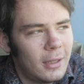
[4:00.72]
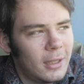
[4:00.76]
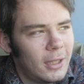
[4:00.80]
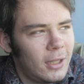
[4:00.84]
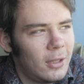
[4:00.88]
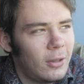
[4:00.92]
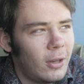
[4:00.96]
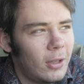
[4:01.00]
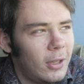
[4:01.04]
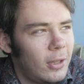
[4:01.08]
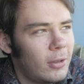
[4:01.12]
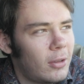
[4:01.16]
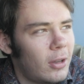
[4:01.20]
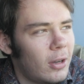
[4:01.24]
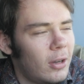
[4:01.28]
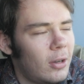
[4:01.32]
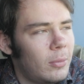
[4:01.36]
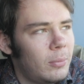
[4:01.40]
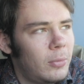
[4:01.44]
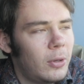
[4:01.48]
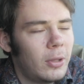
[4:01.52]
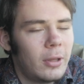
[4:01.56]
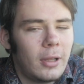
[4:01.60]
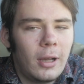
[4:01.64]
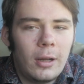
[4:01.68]
you know, you
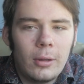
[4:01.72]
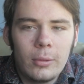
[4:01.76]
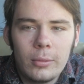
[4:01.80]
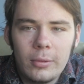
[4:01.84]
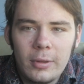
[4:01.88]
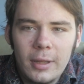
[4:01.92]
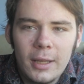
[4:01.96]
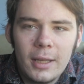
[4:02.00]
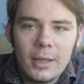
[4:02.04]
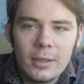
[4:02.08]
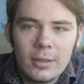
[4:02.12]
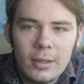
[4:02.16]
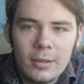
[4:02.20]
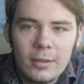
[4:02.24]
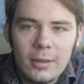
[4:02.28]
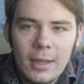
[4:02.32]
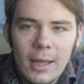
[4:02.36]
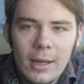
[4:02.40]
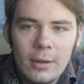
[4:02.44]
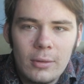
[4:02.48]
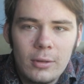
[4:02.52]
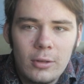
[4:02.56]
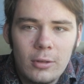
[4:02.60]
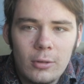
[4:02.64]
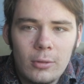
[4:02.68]
can't put the whole thing just
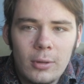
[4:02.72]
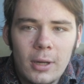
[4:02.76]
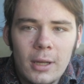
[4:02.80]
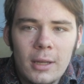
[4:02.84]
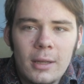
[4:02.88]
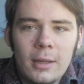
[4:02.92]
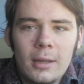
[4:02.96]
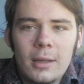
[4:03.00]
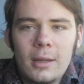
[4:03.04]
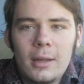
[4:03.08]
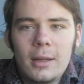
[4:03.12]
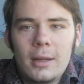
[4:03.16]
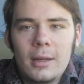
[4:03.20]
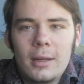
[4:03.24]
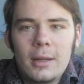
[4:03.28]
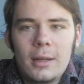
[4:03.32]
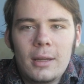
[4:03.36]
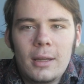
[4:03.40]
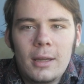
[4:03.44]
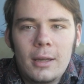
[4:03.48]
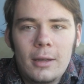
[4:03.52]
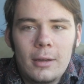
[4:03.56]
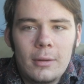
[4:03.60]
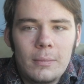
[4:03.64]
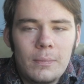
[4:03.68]
down to a
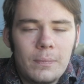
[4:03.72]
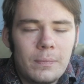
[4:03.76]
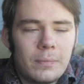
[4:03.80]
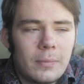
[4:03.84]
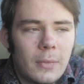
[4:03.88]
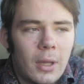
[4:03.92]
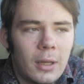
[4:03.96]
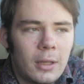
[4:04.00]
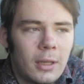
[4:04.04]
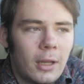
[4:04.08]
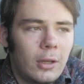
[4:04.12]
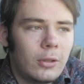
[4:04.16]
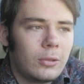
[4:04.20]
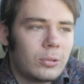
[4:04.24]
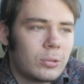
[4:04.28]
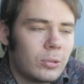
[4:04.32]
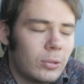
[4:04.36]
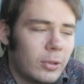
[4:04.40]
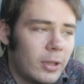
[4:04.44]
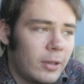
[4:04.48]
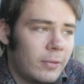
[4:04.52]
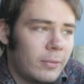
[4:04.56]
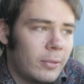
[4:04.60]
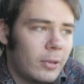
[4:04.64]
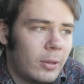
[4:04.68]
cultural
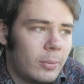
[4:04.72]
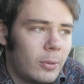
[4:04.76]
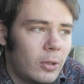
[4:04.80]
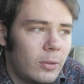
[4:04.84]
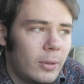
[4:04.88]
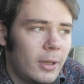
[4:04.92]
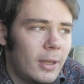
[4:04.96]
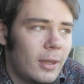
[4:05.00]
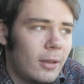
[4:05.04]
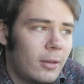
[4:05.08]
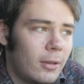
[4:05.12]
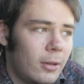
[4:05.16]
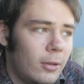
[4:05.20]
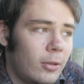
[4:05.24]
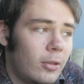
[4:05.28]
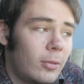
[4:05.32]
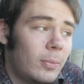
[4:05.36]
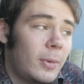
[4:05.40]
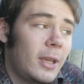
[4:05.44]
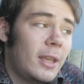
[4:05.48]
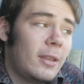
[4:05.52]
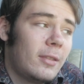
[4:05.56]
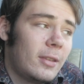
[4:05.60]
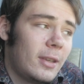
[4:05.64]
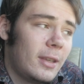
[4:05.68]
difference between the two
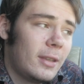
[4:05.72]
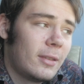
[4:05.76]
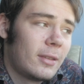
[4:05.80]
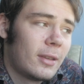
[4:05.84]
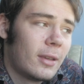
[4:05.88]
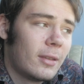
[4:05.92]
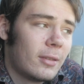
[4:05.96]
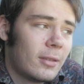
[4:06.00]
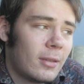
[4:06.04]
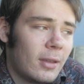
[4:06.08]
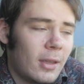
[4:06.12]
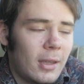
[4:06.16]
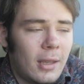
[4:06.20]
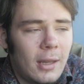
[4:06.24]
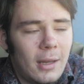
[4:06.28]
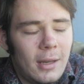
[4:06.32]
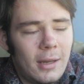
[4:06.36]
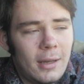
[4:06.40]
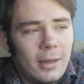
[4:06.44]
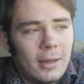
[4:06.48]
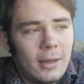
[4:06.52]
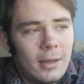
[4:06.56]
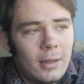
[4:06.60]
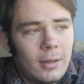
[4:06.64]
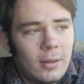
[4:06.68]
species, because
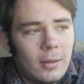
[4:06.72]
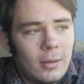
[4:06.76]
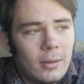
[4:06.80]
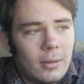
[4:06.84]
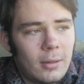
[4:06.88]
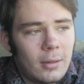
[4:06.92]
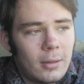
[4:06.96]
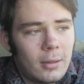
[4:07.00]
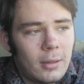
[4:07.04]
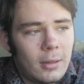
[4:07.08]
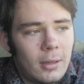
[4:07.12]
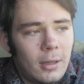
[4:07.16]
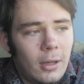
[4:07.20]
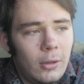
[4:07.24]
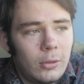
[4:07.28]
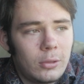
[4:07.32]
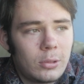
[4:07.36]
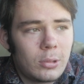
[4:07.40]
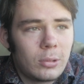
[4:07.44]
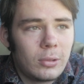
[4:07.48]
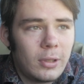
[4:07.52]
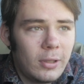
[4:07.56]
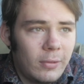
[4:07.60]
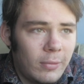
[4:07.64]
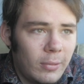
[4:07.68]

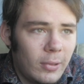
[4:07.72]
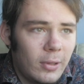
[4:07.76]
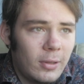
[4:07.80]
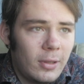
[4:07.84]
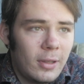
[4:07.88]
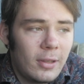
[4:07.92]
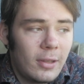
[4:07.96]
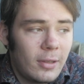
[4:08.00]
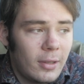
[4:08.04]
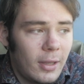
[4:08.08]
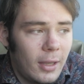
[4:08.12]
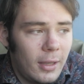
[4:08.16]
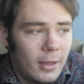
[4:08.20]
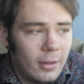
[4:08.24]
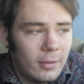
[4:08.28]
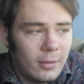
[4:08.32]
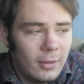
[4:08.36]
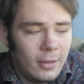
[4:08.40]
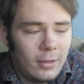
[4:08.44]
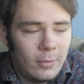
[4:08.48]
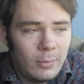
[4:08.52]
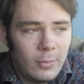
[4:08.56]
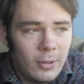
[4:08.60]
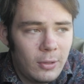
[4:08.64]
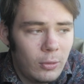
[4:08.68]
cultural differences
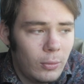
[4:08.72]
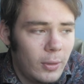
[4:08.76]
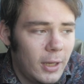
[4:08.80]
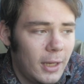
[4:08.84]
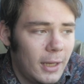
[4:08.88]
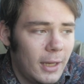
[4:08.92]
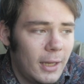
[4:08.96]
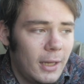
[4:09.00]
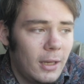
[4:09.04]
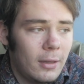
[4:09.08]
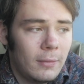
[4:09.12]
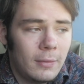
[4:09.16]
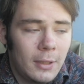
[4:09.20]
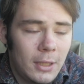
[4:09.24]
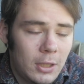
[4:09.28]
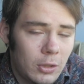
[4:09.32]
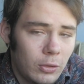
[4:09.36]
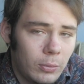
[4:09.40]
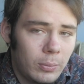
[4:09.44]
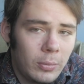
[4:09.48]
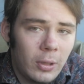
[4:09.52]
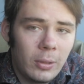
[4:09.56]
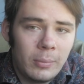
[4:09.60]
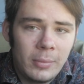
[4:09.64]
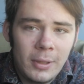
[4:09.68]
exist between
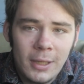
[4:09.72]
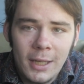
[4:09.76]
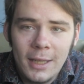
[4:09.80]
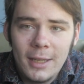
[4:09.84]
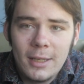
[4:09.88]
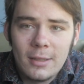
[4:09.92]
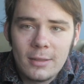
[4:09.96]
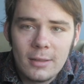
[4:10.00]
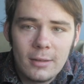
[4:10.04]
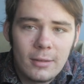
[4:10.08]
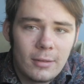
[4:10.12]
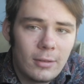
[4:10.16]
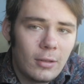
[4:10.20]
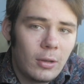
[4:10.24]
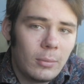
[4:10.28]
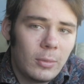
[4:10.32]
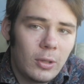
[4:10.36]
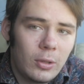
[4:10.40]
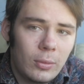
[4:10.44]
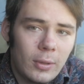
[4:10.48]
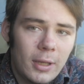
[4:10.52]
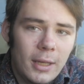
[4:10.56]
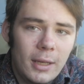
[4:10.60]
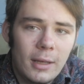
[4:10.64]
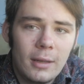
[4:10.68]
individual populations, not
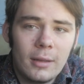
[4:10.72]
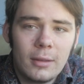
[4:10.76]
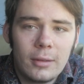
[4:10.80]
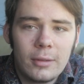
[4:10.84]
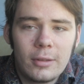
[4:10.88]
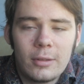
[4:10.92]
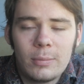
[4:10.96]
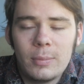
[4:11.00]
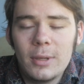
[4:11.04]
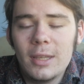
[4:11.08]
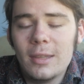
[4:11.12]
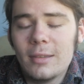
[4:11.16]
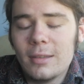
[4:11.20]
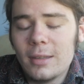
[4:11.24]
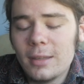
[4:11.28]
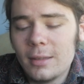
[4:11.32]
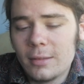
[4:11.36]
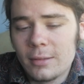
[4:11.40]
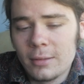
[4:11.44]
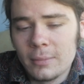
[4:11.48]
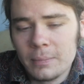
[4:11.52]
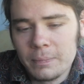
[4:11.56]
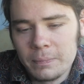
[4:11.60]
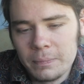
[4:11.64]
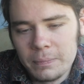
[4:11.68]
between
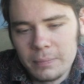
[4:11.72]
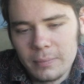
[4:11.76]
species.